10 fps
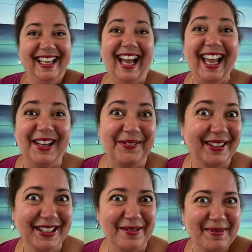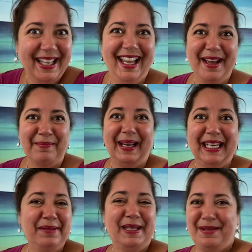Hi, welcome. My
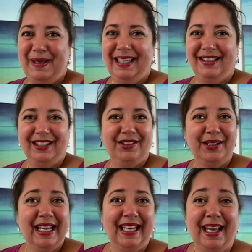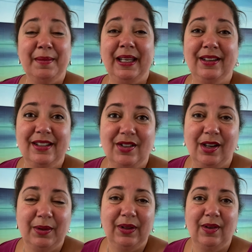name is Bee Caldero, and I'm here to
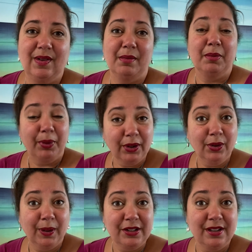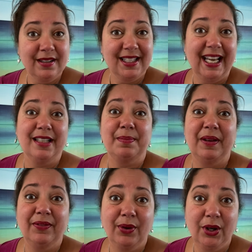share with you some important questions to ask
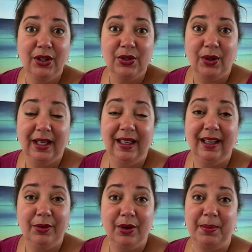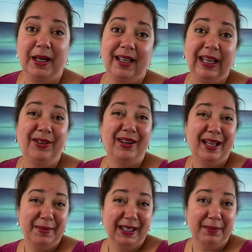before you join a network marketing or
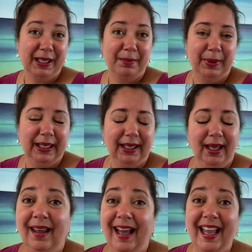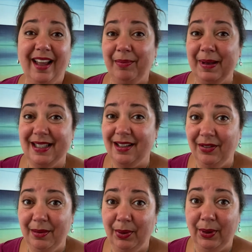MLM company. I have been self
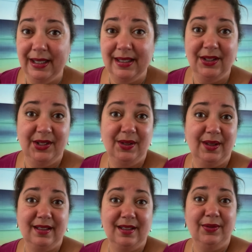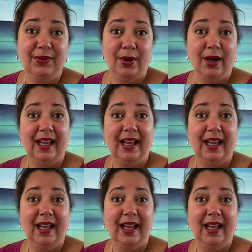employed since 2004.